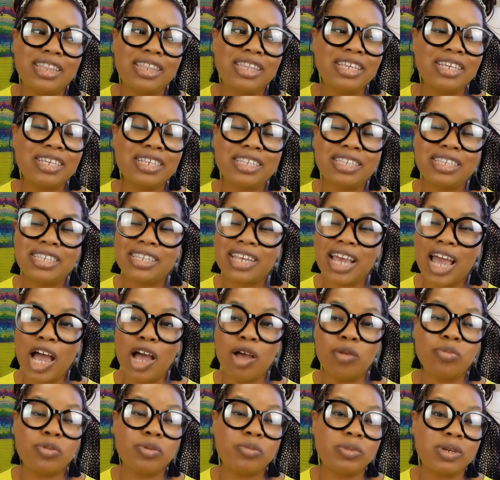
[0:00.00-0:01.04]
this
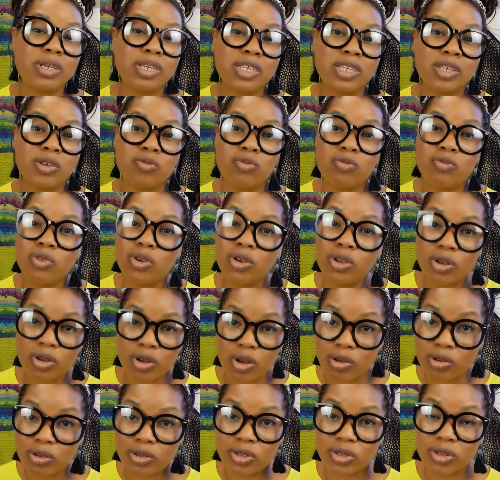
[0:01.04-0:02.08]
album is a roller
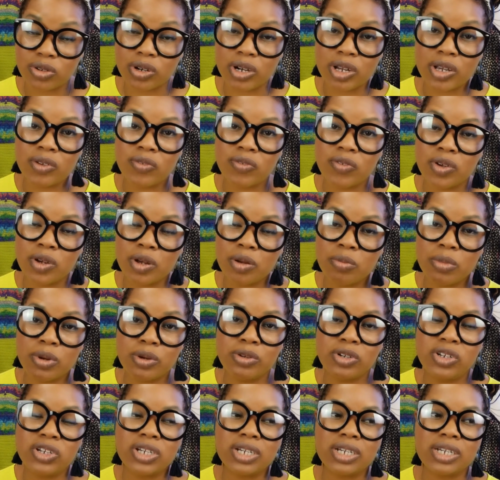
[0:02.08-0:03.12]
coaster of
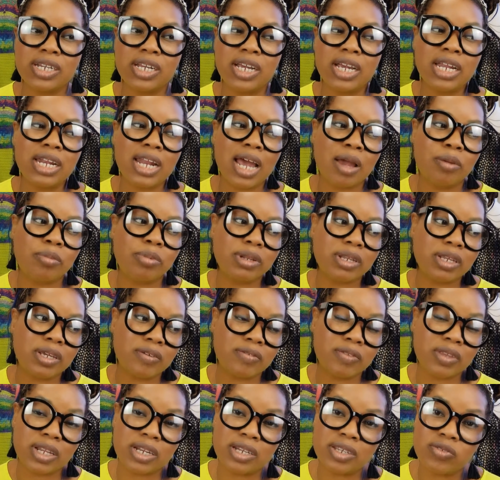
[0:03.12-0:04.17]
emotion, and I
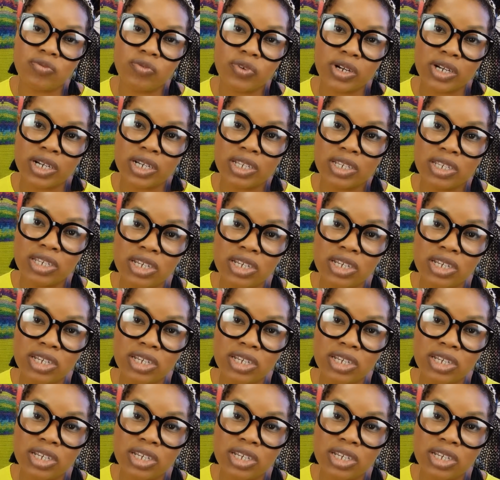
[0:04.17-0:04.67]
believe that it's very